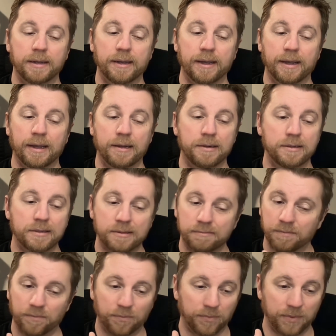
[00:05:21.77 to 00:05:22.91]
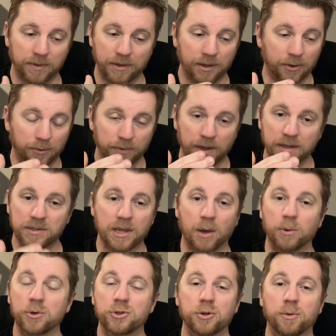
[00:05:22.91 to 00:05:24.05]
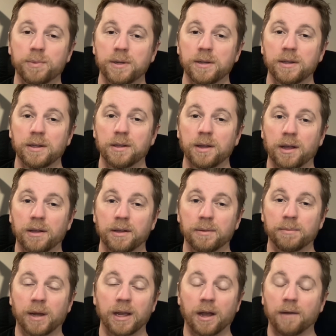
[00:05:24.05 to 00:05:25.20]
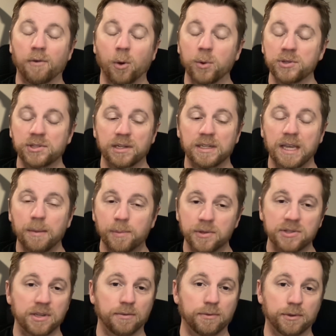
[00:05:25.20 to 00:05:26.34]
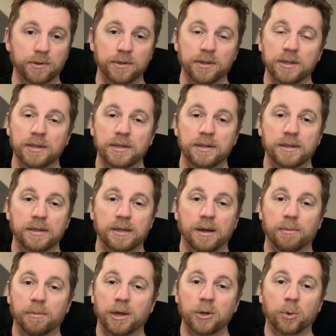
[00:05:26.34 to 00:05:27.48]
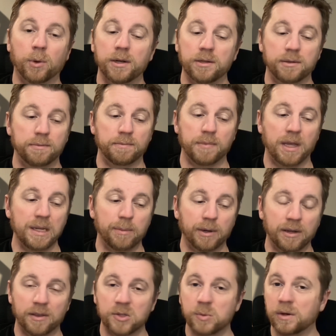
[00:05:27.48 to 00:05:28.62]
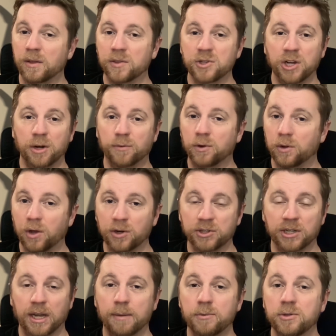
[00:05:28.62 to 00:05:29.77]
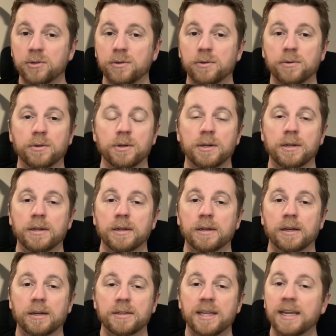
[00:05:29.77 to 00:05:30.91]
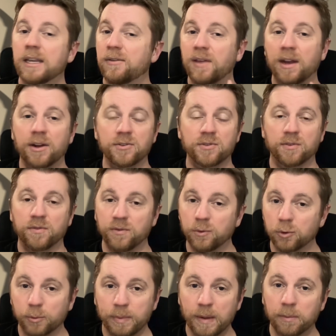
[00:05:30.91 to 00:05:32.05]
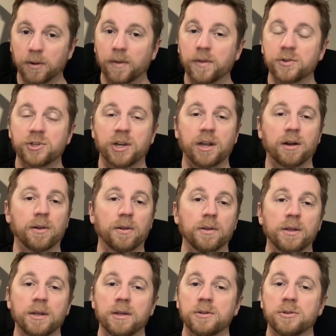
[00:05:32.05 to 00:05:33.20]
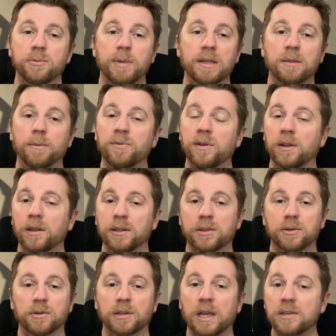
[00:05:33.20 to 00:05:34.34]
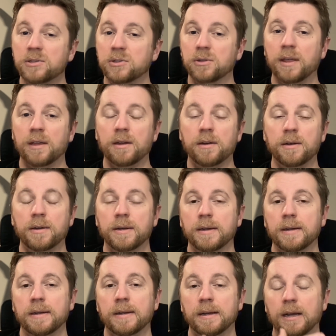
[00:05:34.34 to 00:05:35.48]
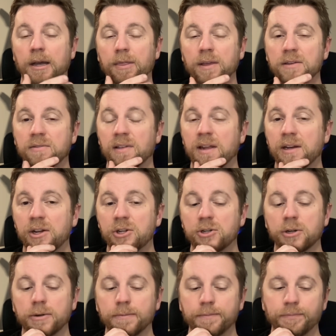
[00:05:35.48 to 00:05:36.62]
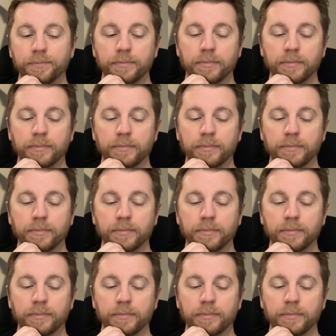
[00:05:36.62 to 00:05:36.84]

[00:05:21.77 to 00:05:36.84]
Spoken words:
and you know, that's how it should be. I've always said keep it civil. I don't want anybody that's been on the channel for a long time to take advantage of newer people on the channel, to make them feel like they're lesser than, things of that nature.